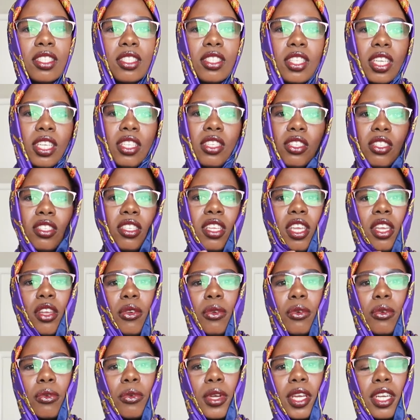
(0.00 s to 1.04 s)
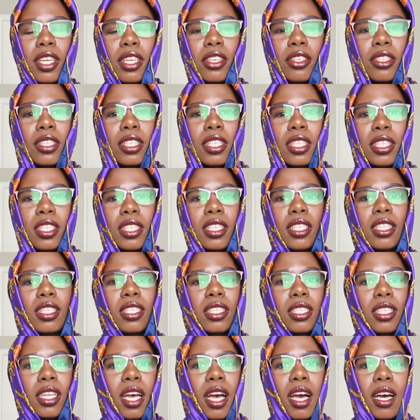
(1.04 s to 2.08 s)
just a regular
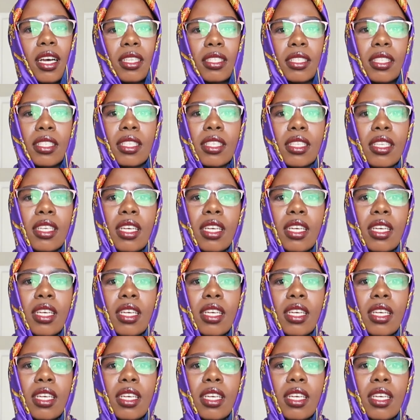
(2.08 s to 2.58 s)
knot